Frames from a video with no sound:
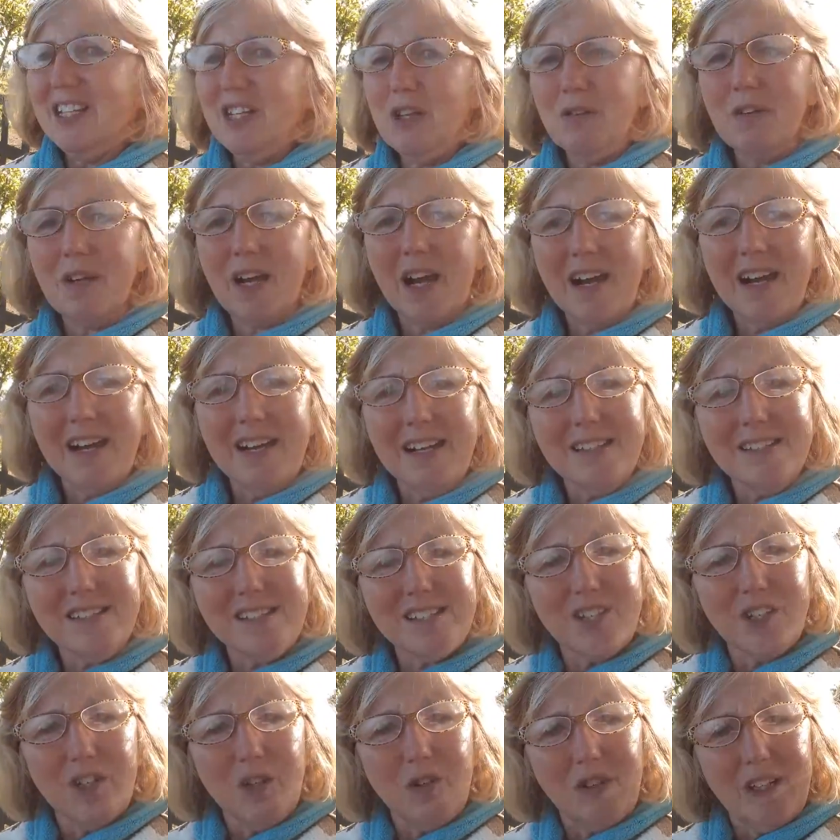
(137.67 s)
You
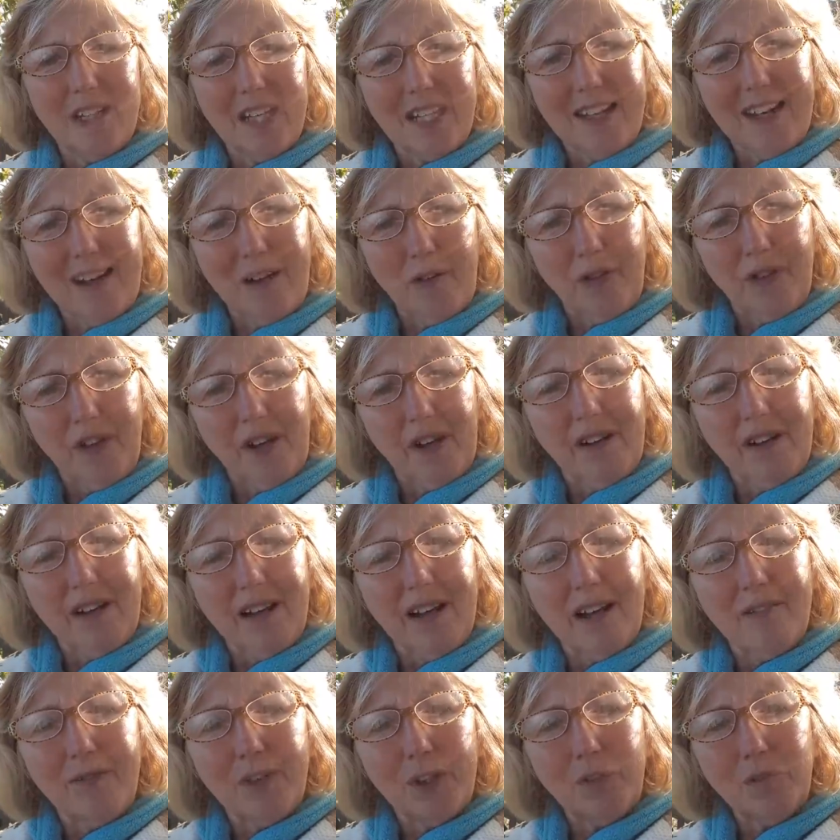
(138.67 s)
guys, you get out there and
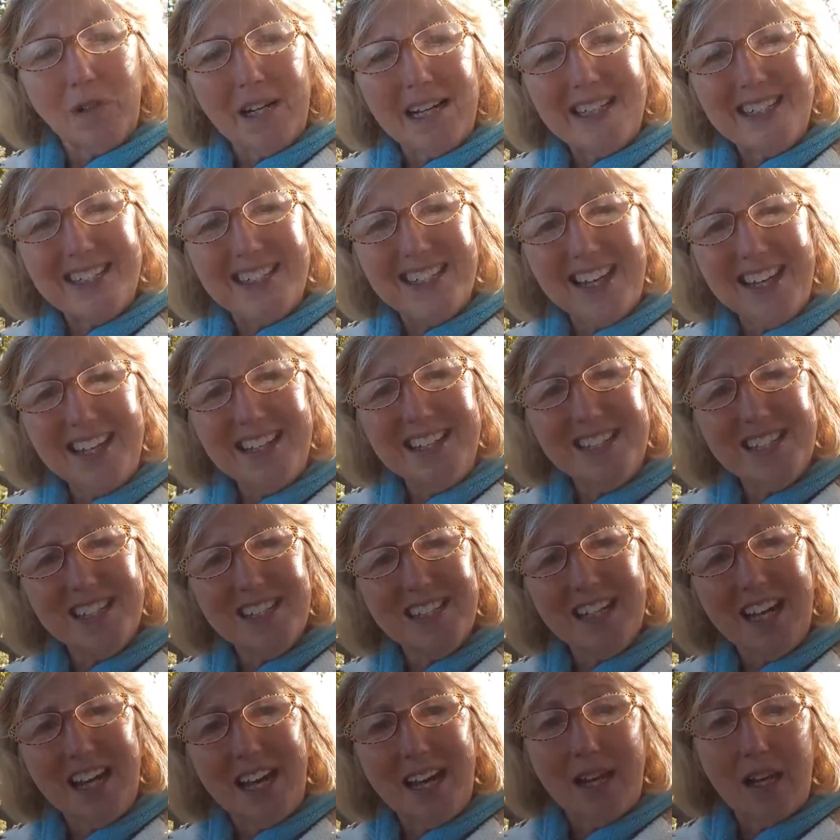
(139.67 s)
have a great day
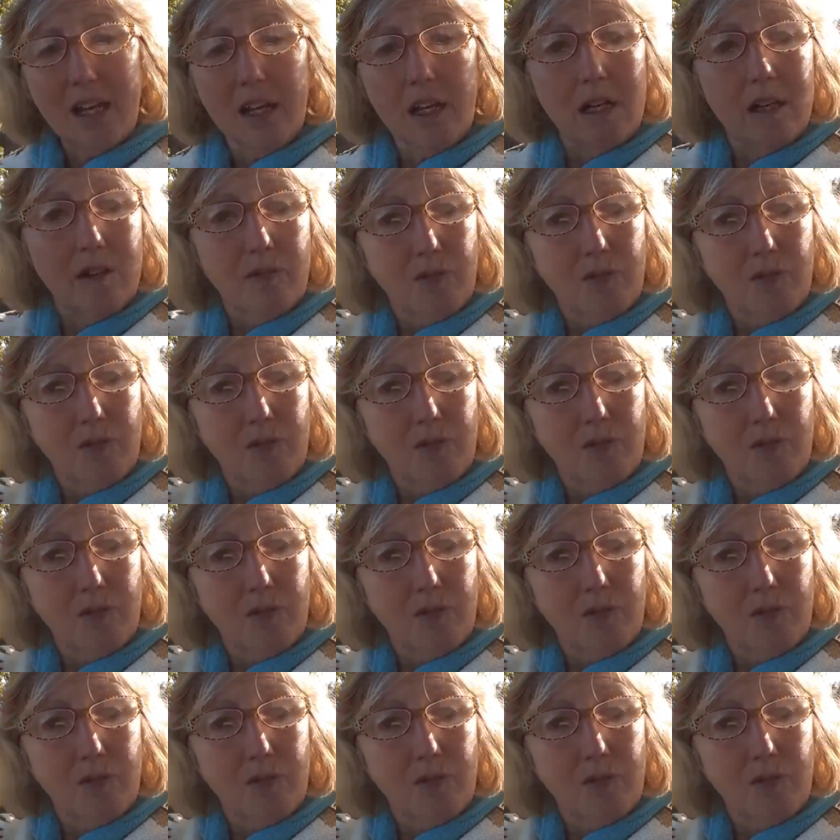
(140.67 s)
today.